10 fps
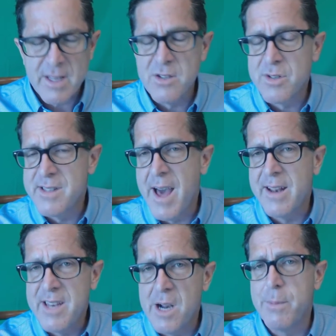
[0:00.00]
So it's
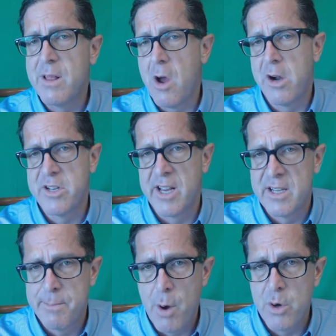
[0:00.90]
not a terribly large
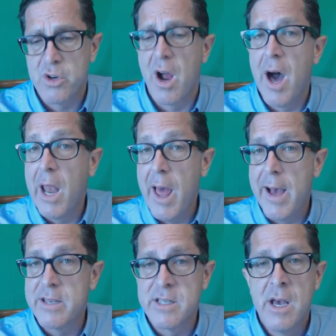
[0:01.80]
exposure
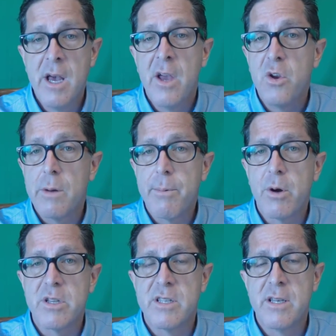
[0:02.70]
unless you're a
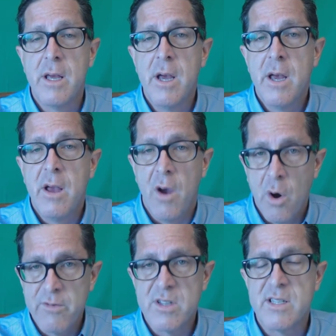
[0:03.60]
person
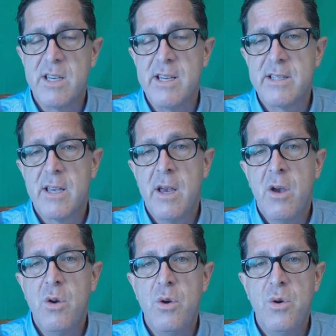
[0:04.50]
overseas
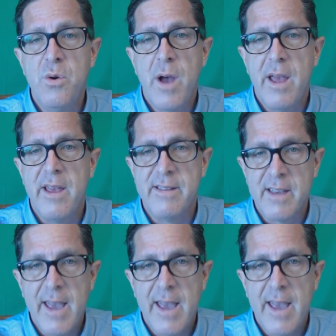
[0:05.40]
who is